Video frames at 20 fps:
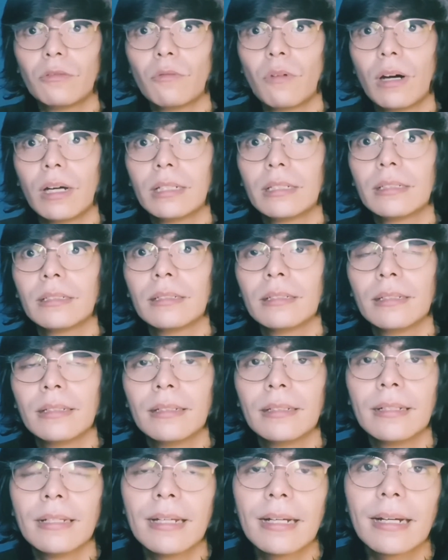what?
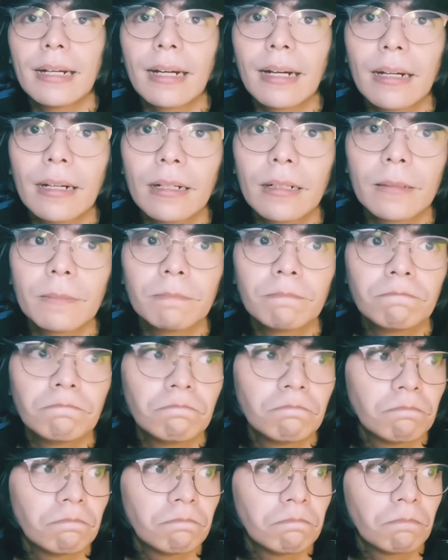
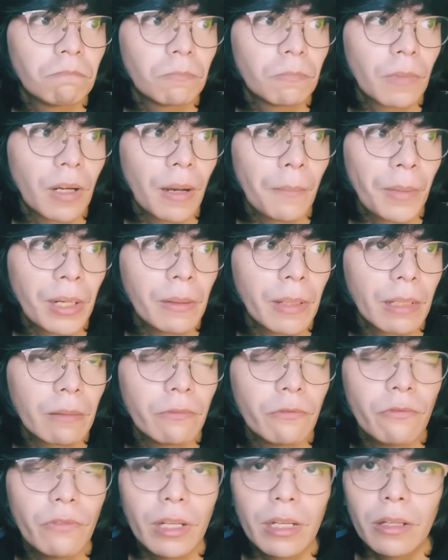I'm gonna make a
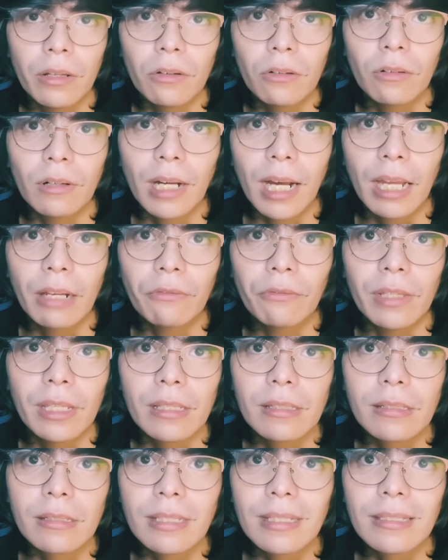video out of
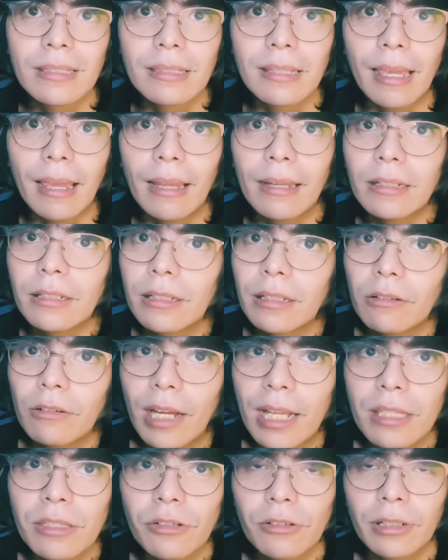this instead. You know,
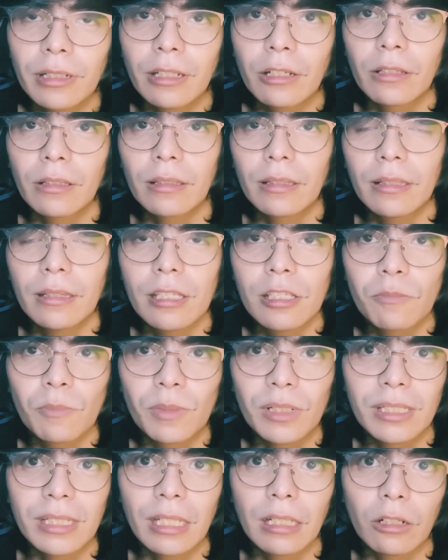answering this
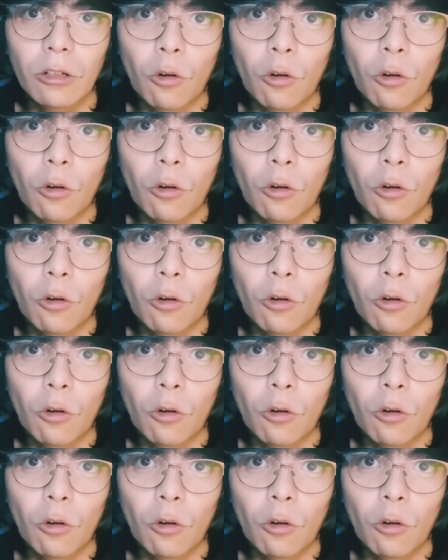particular